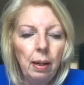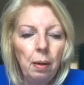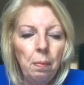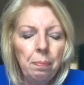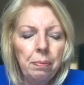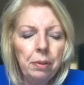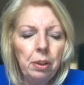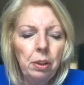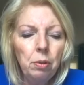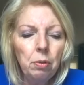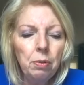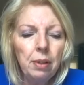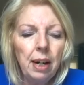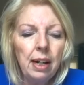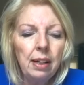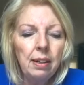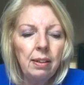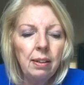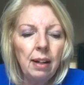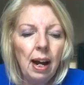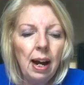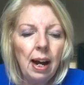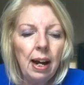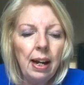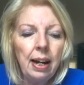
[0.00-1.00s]
um, you write
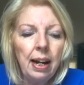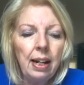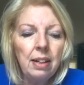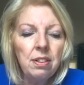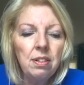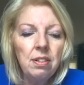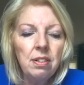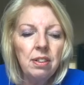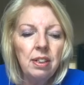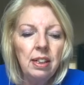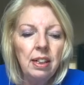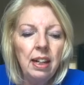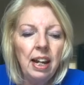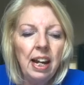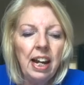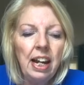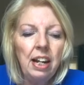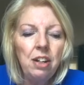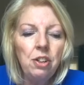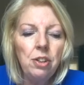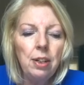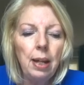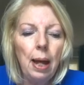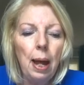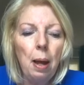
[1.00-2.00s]
I S T
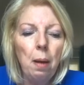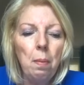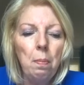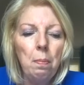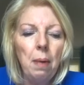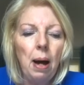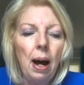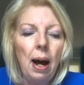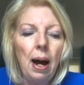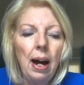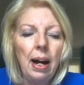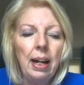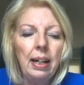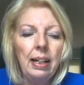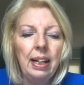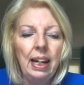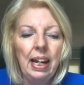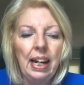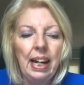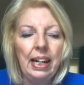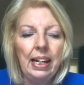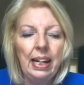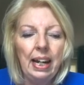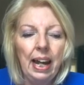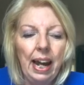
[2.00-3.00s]
H M I
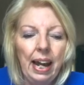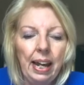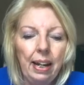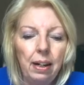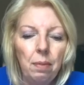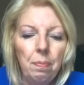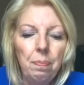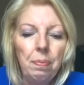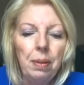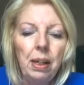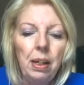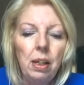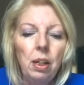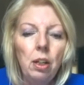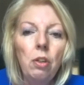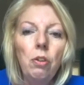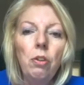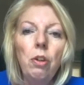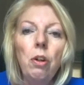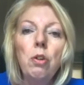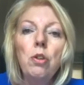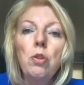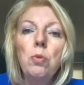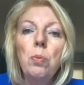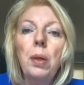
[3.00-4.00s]
A N.
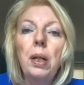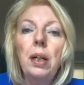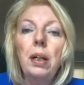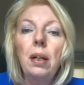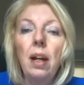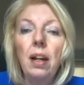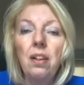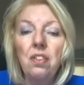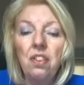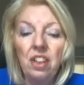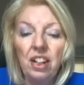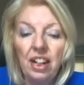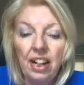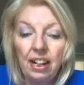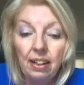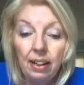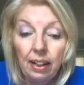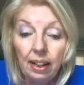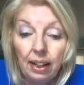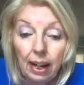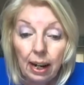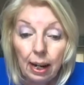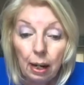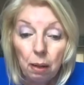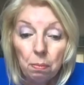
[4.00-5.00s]
Those were
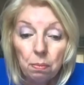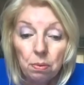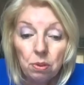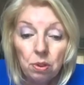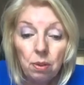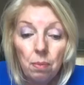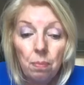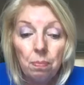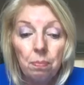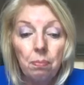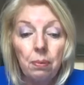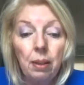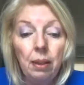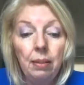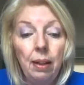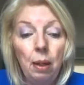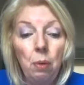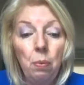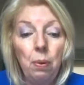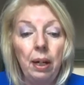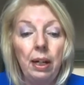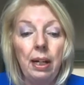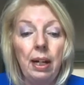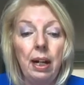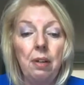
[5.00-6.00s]
athletic games. They
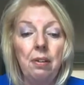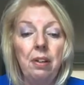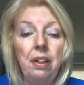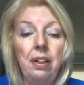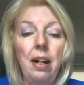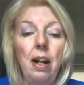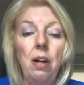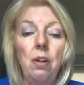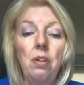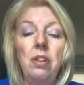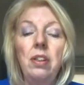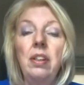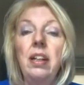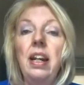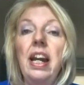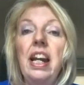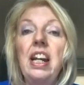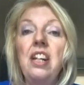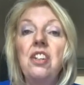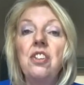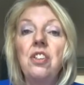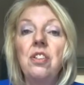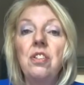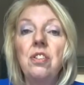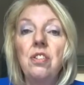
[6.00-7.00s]
were carried out in the
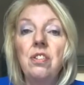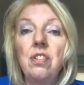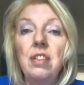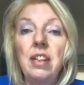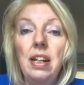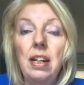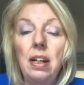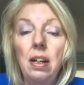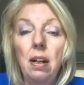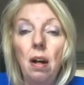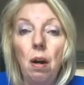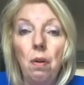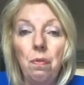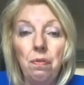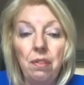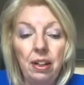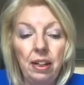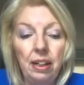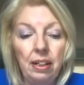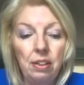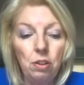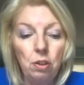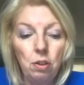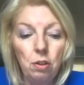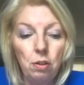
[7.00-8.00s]
ancient city of
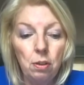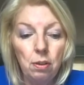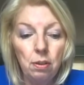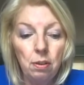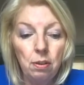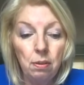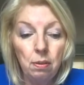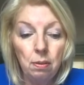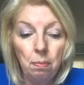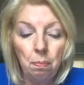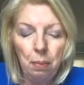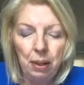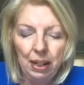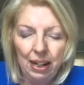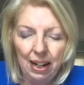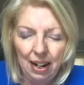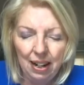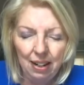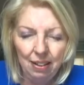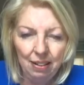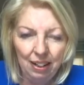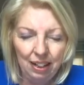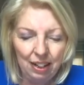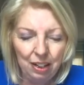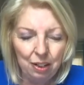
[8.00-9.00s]

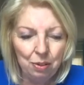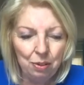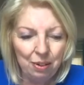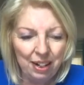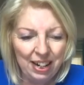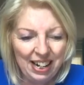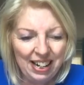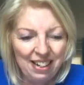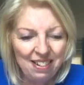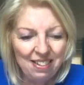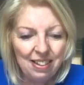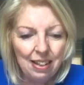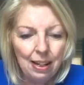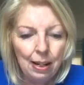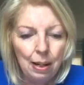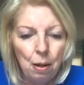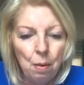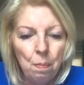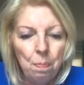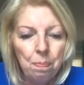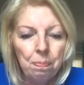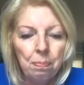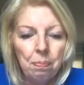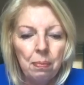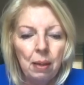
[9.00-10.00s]
Isthmia in Greece
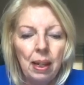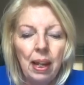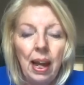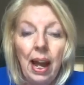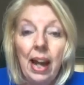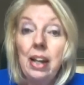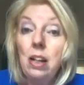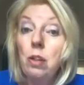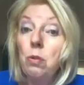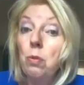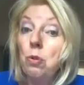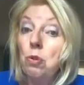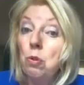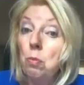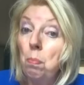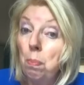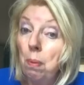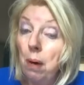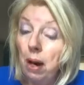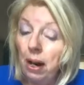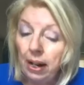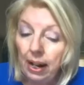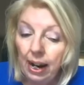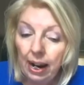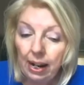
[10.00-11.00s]
and it was a
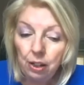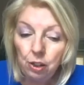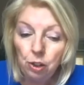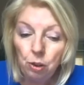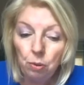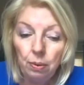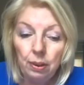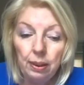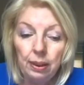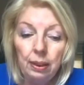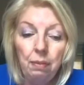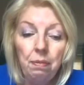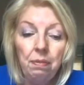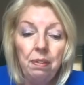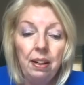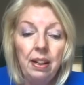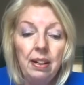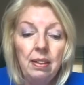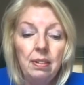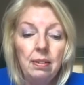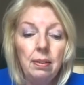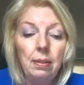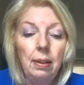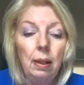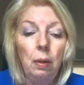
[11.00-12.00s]
biannual
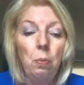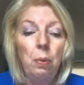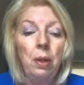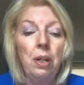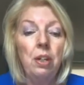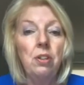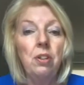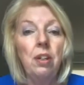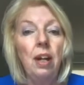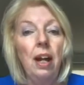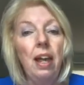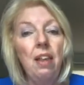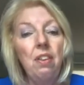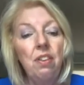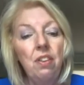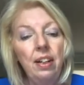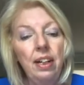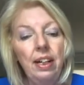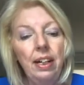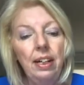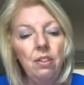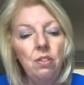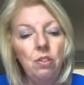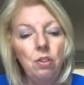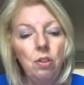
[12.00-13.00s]
event in which
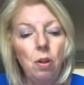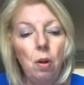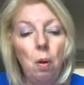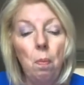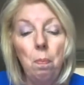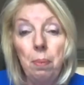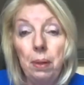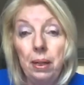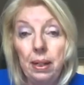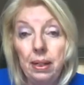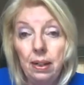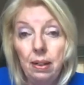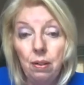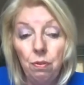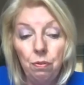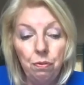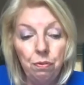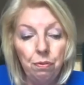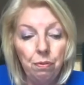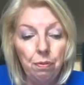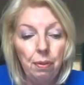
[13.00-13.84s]
athletes competed